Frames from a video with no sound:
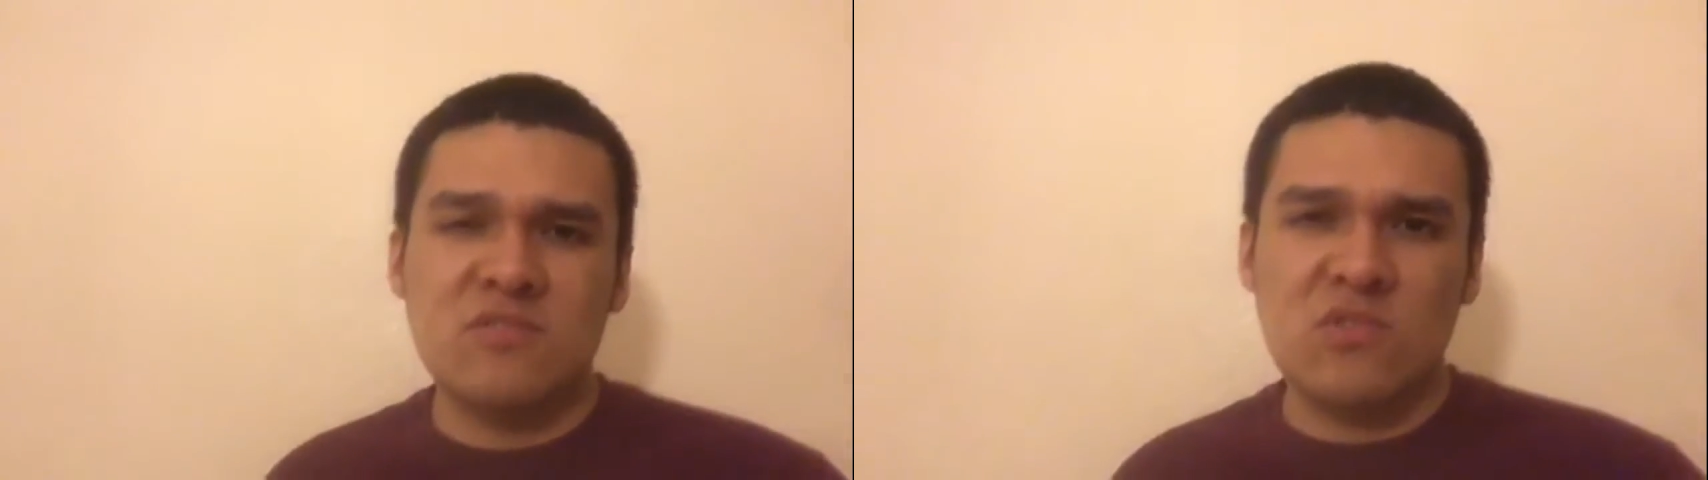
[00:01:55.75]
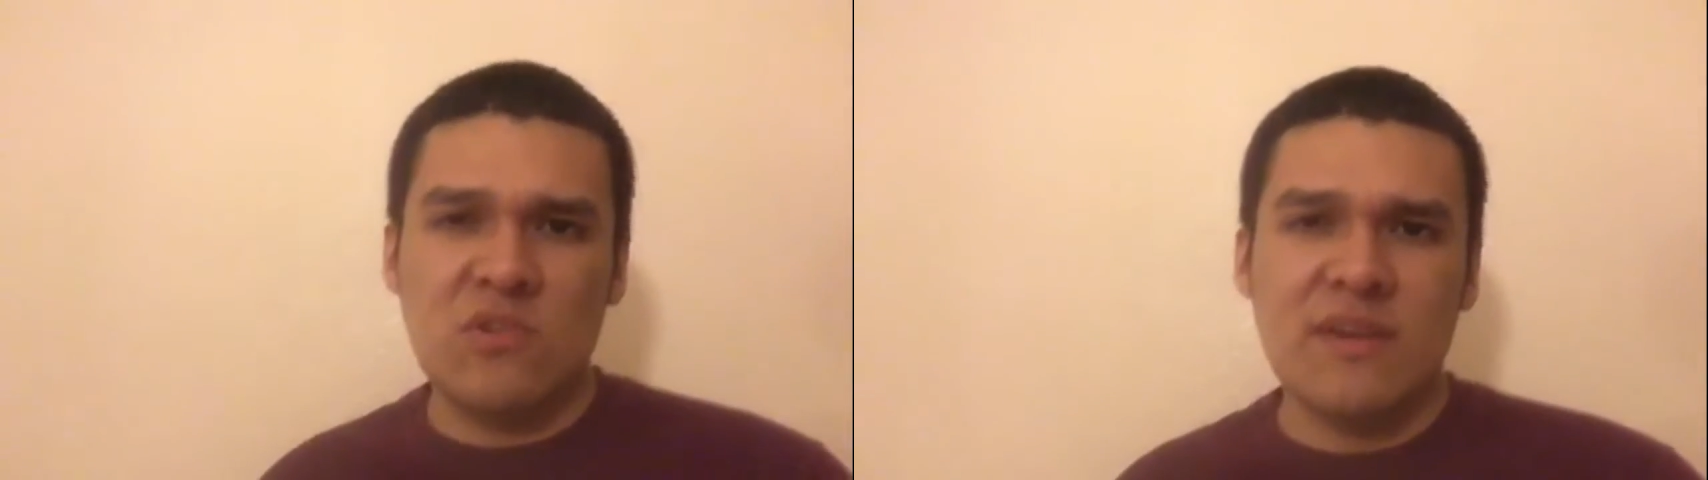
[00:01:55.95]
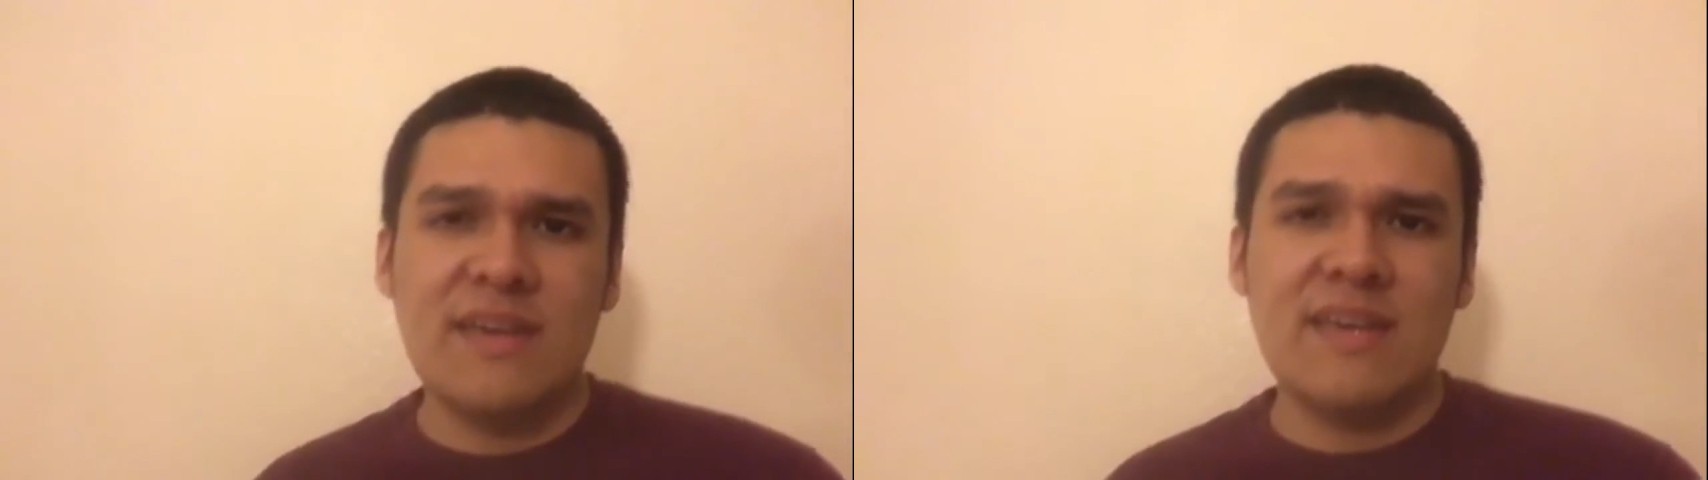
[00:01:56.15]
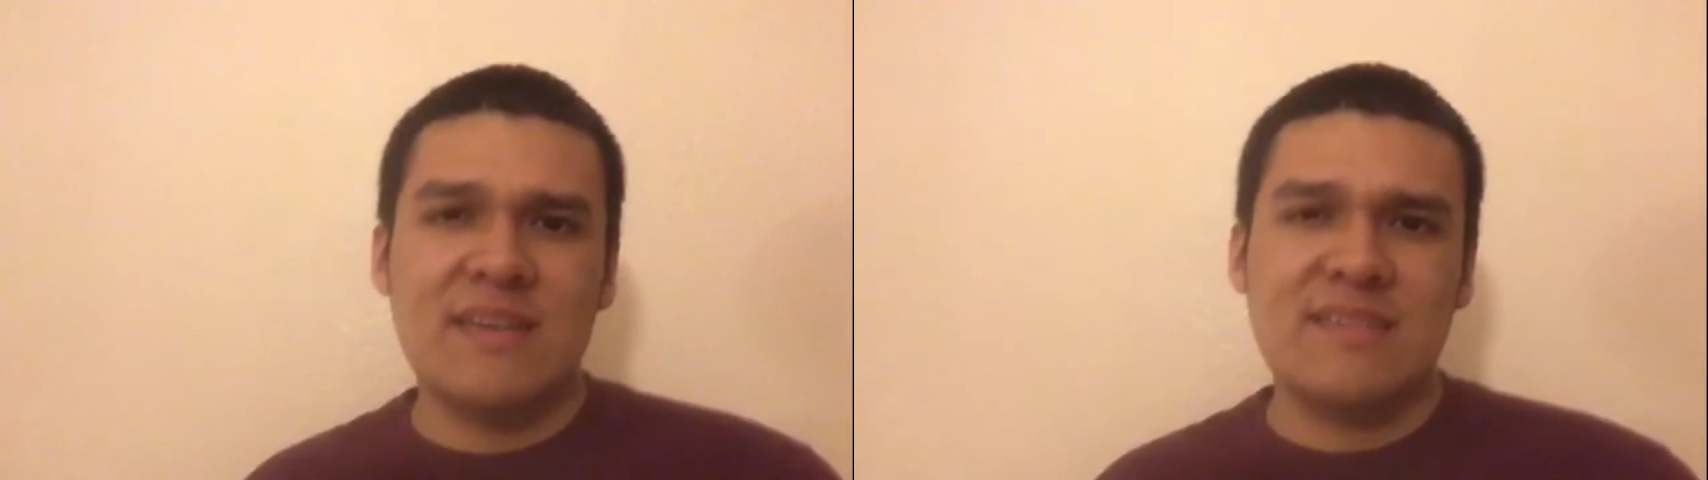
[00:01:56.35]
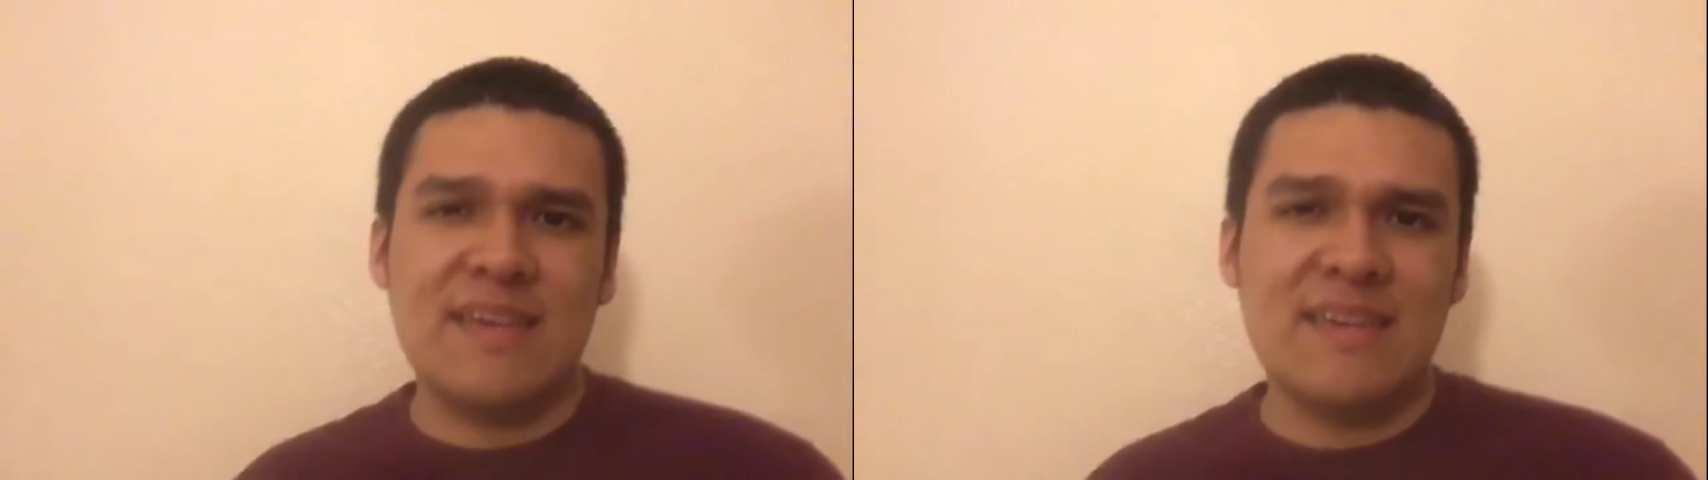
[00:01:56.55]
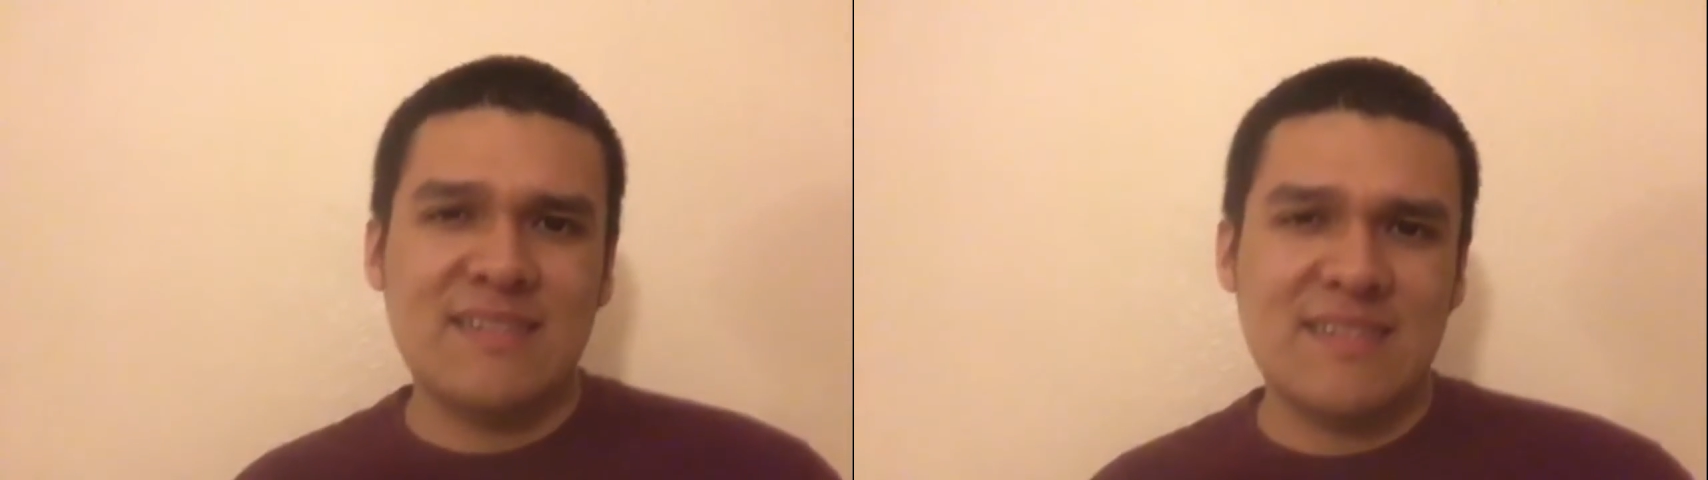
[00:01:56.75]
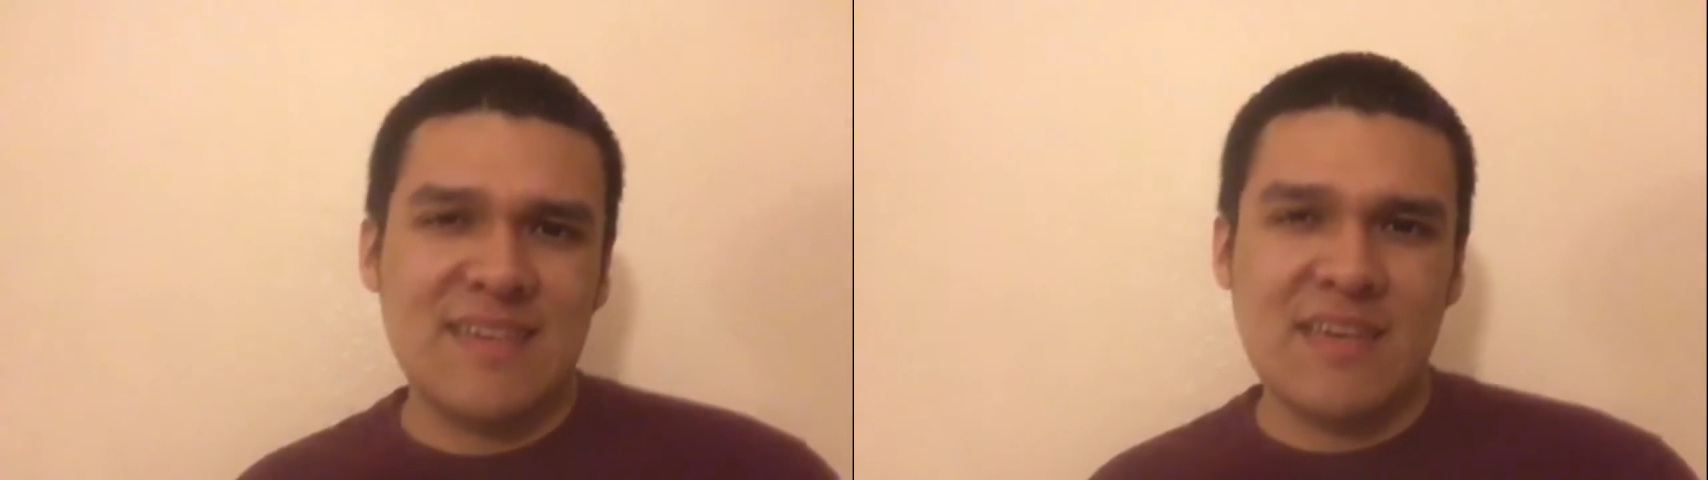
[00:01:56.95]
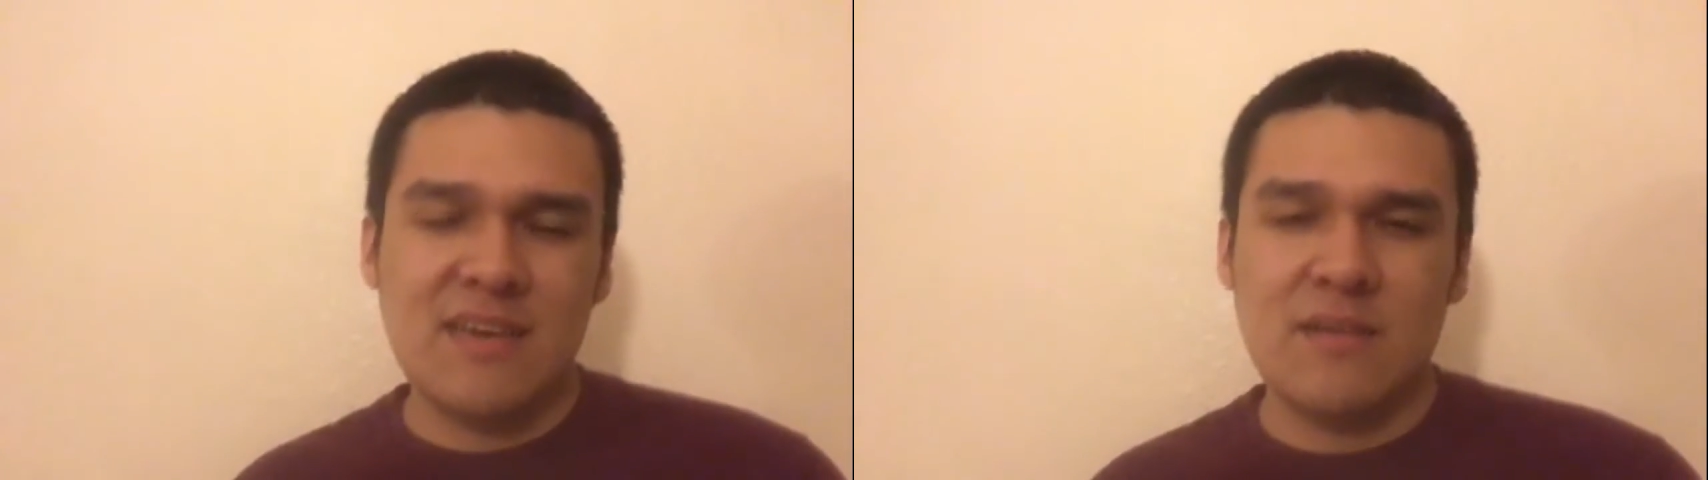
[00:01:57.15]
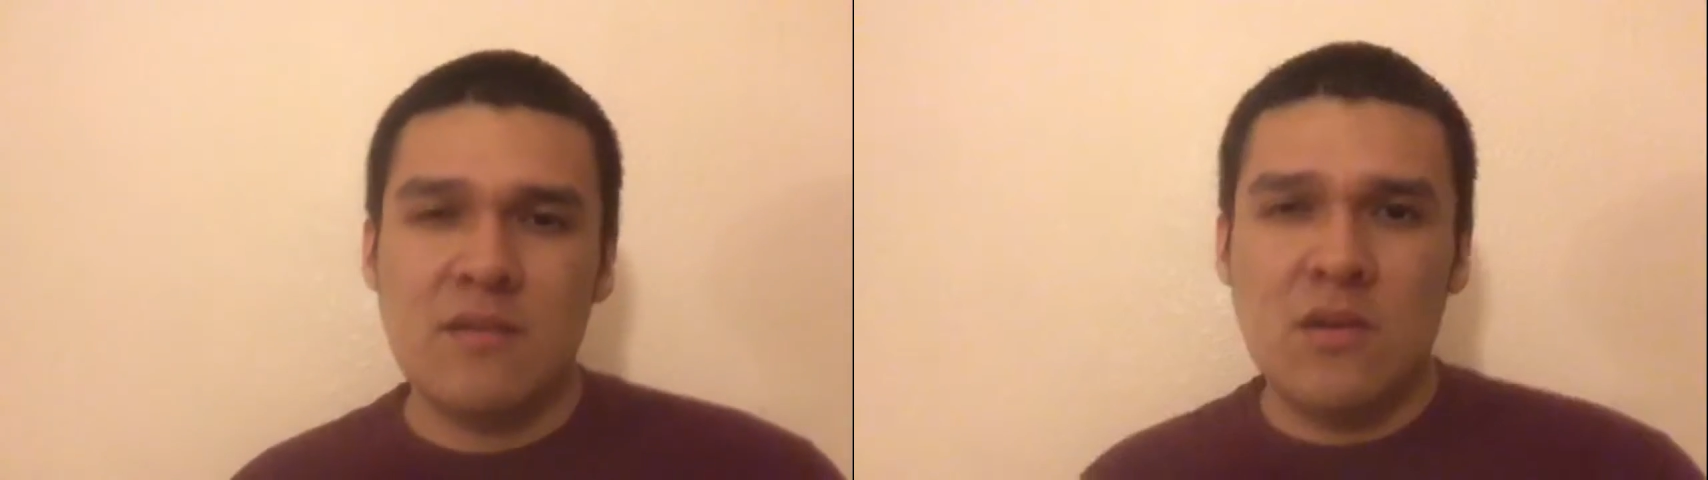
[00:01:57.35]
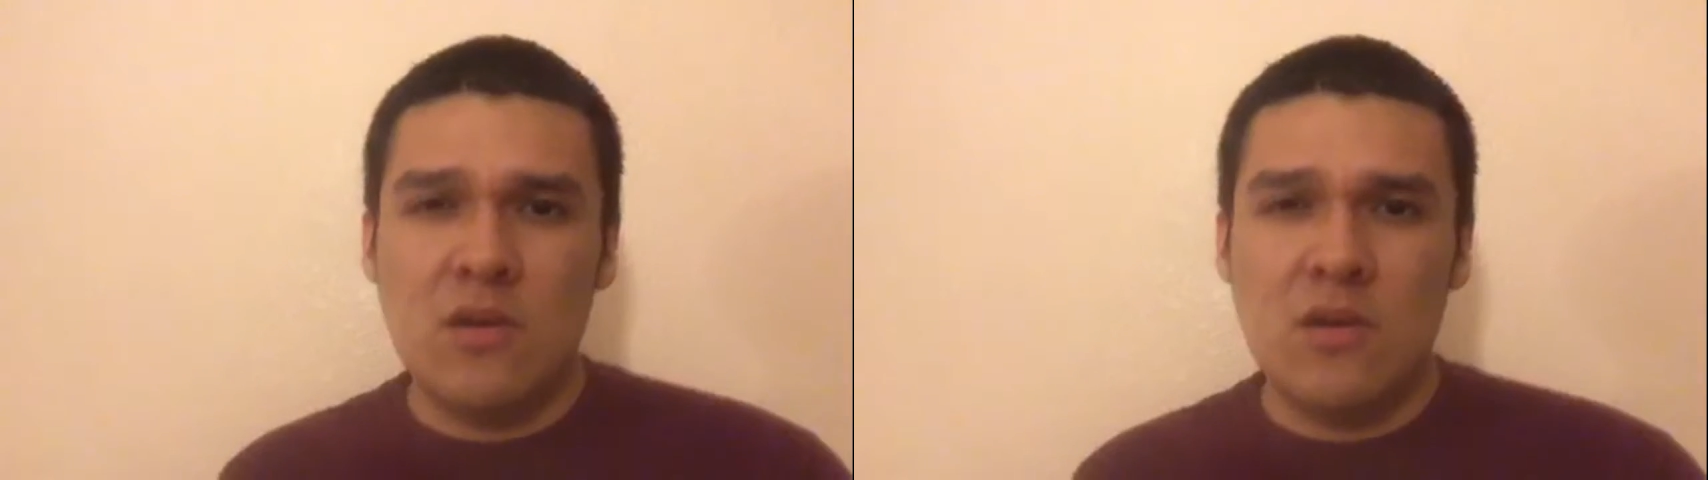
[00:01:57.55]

story is I guess it's like a